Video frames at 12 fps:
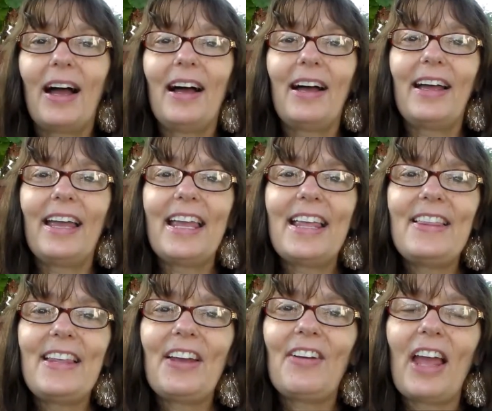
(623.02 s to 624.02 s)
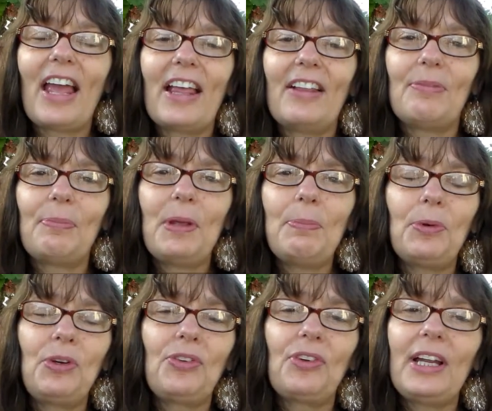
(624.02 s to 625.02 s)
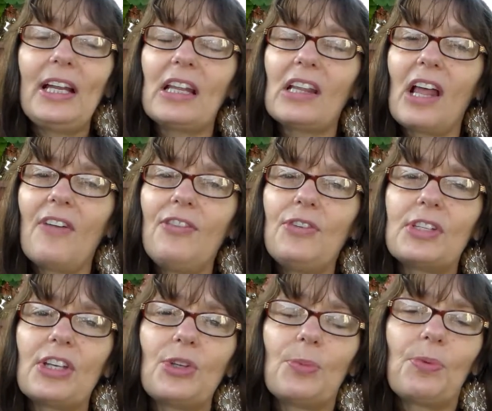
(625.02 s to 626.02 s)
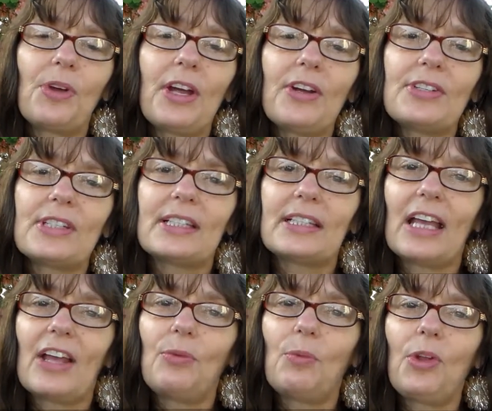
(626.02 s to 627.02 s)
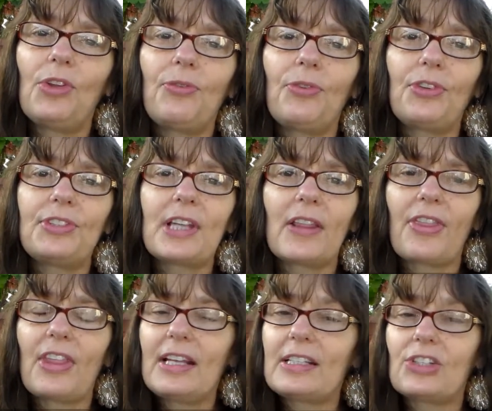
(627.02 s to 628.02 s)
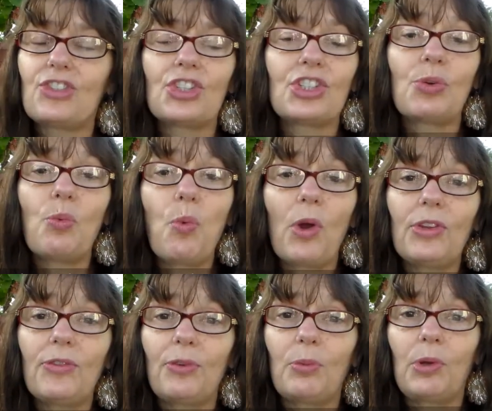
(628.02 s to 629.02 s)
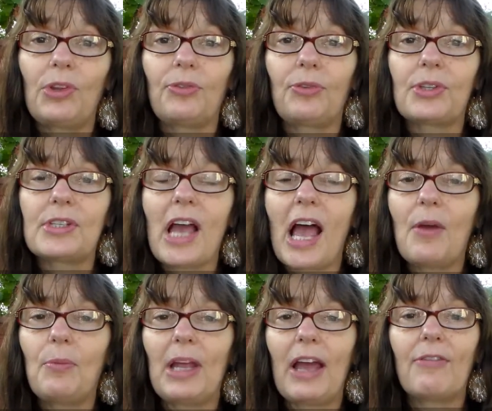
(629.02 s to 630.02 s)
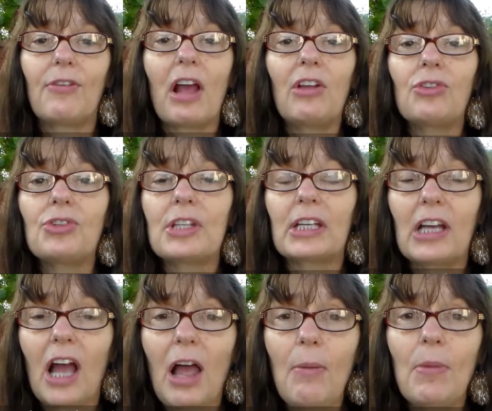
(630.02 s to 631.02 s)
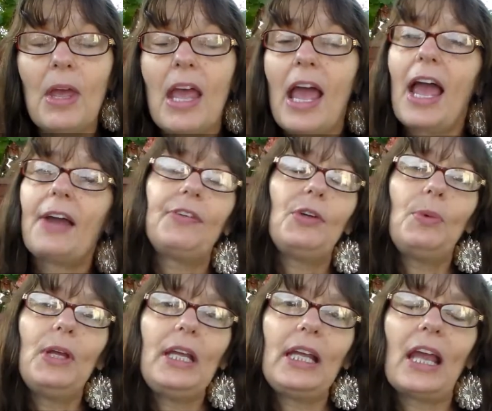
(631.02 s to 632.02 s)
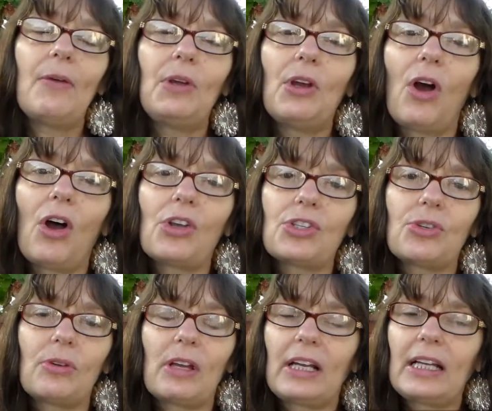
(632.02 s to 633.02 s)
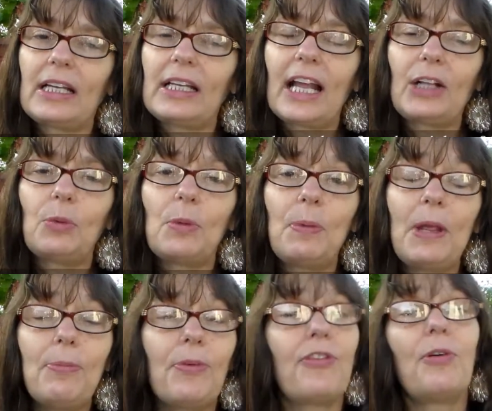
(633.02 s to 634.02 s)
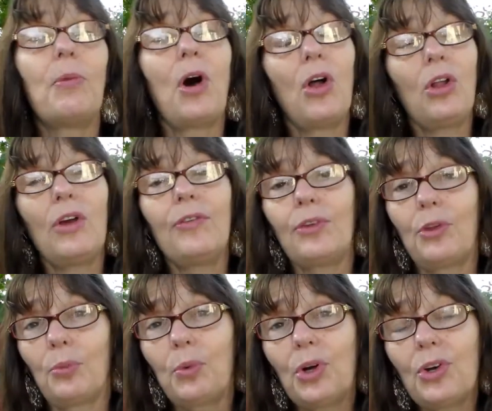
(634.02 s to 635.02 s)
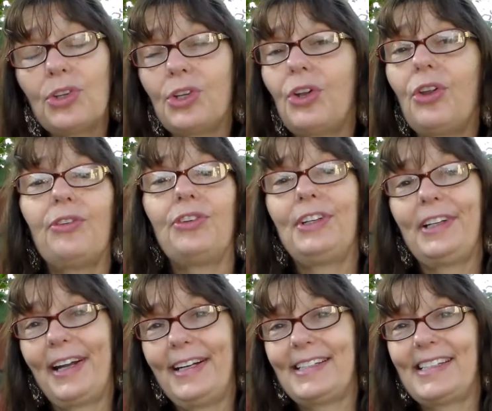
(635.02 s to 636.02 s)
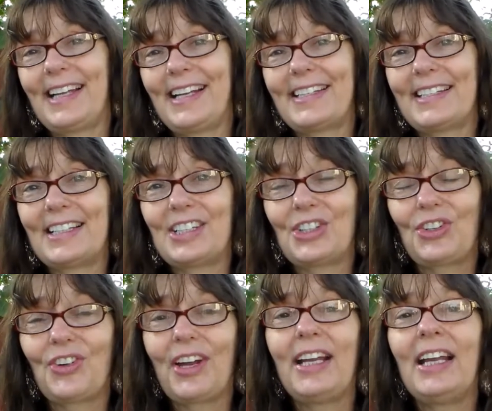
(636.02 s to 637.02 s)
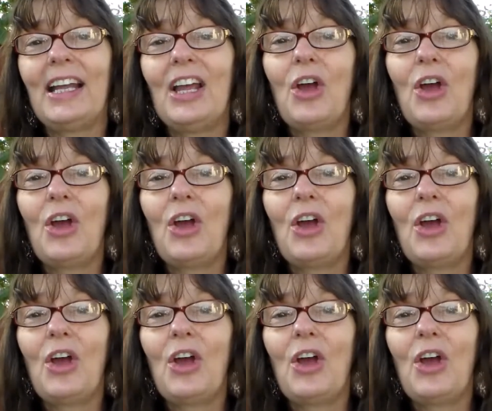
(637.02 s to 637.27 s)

uh, in there and people greet and love you, send you prayers and, and wonderful things. It's just a wonderful, wonderful time. We have regulars that come every week and we also connect with people from all over the world and all over the United States and it's a great